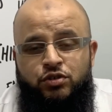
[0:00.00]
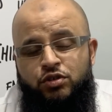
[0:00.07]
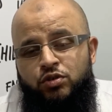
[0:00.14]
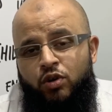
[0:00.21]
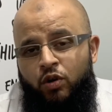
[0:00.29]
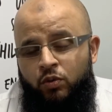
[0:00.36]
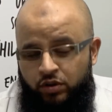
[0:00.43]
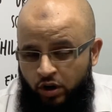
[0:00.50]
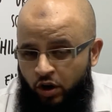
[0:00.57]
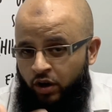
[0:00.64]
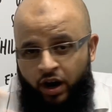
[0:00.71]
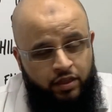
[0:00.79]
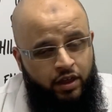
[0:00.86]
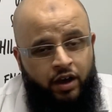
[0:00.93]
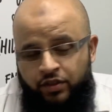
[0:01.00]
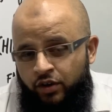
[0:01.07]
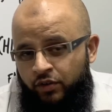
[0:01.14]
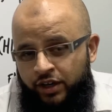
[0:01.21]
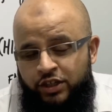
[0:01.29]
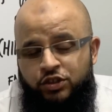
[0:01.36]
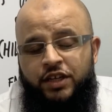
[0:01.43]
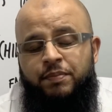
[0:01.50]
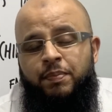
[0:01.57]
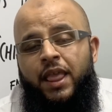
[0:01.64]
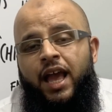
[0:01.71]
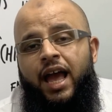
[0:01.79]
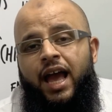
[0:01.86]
Jew or, or other religion.